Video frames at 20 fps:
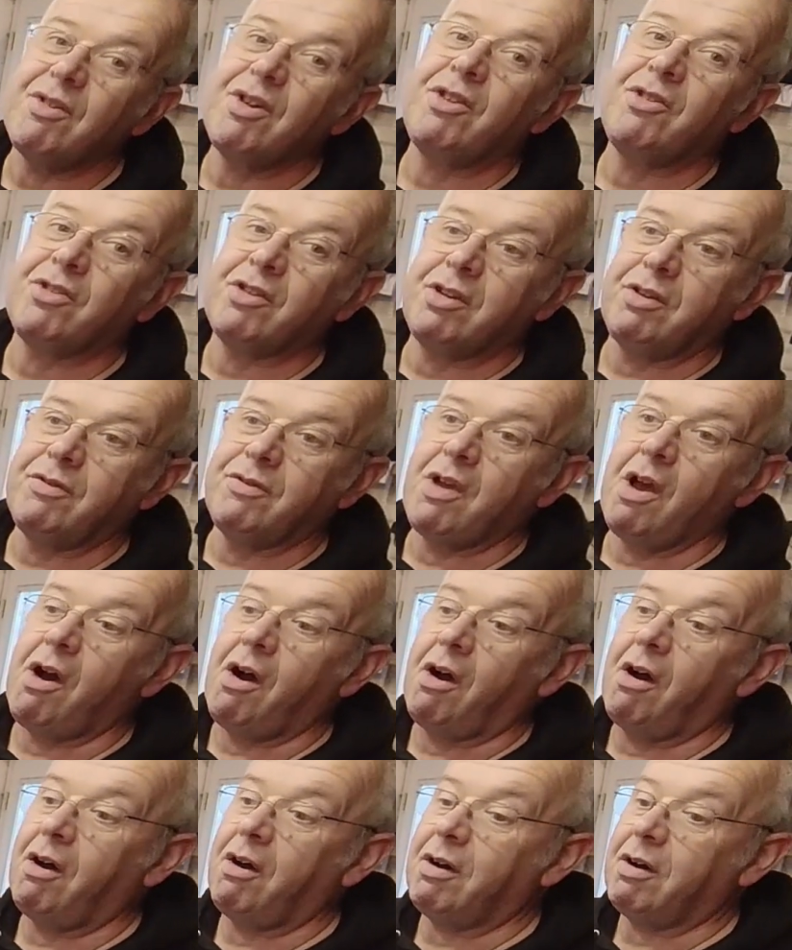risk you've
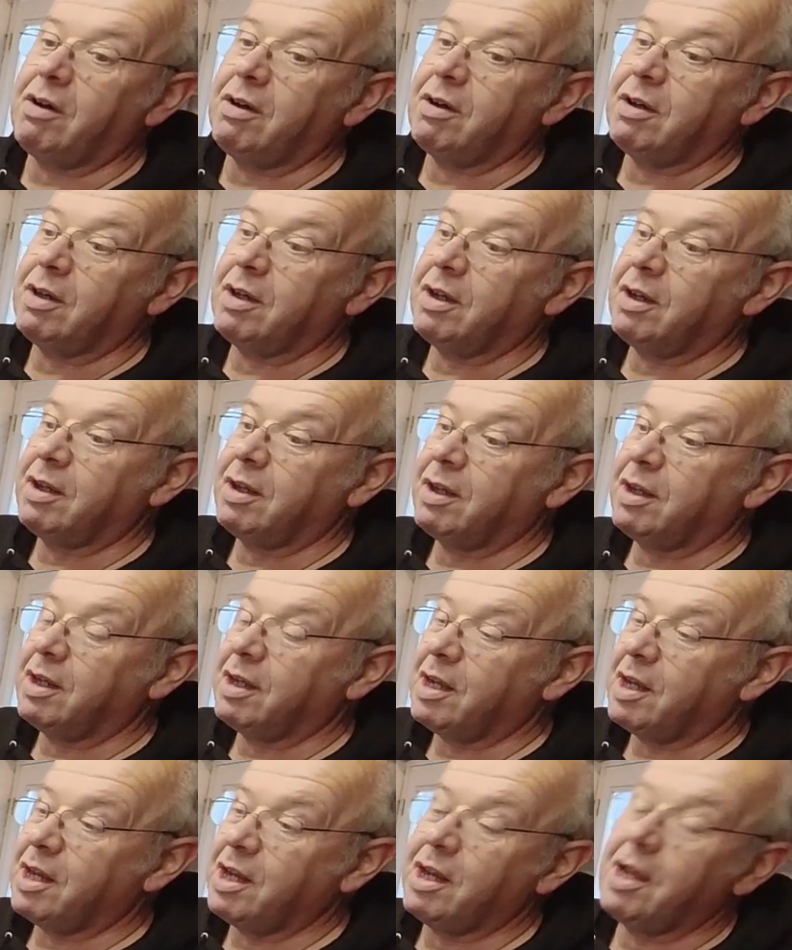got
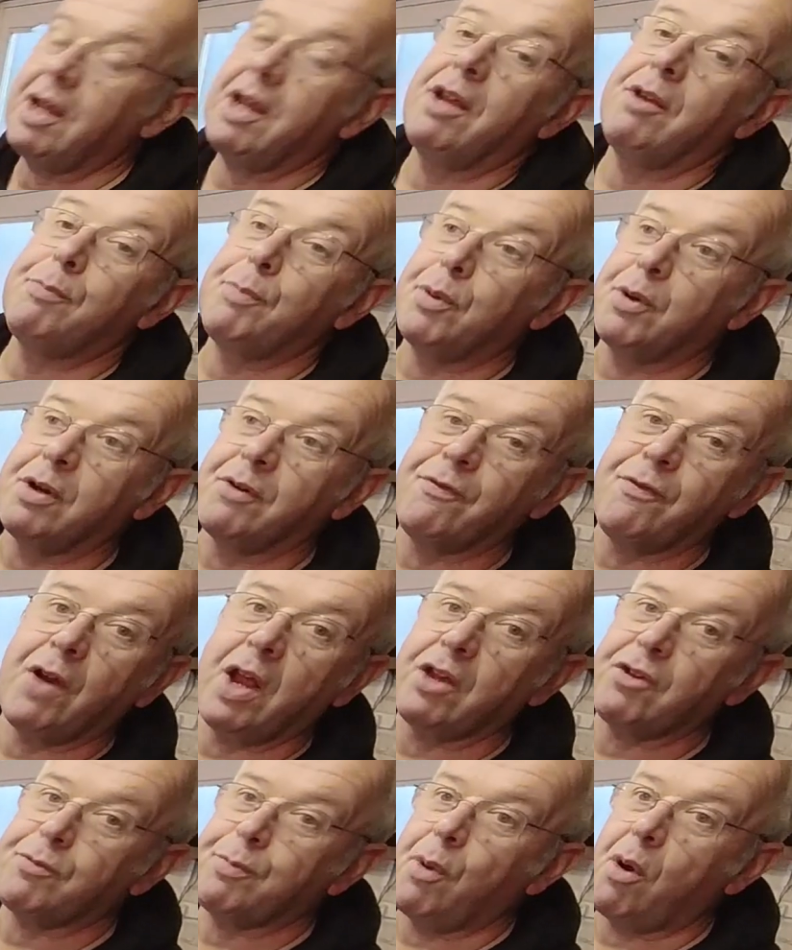is putting a
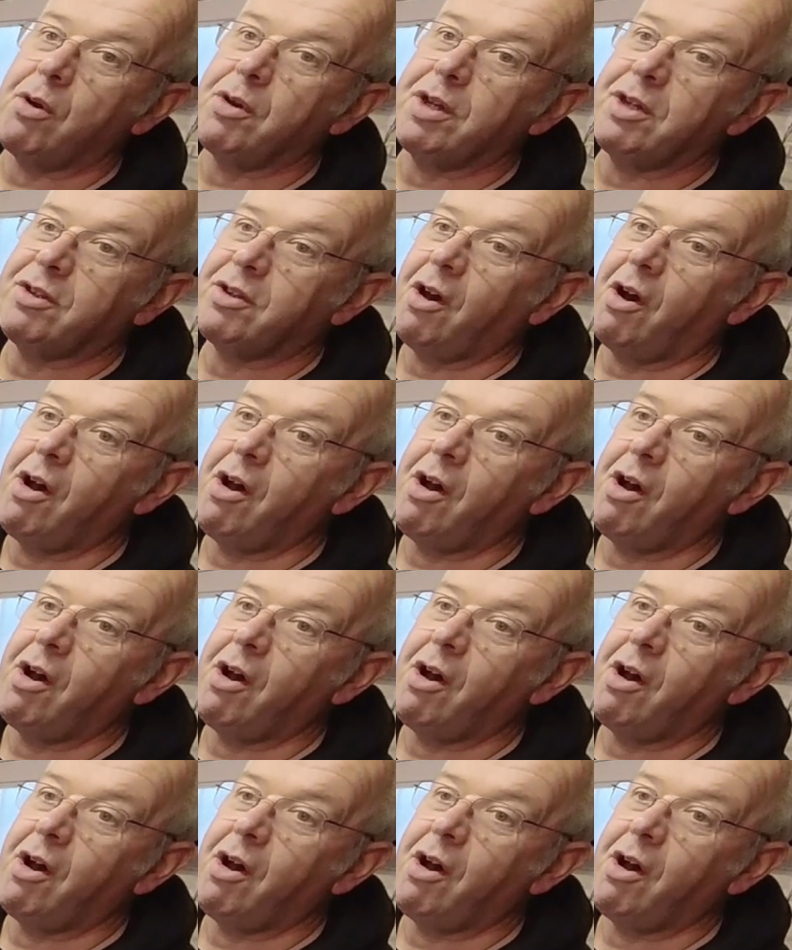flat spot on your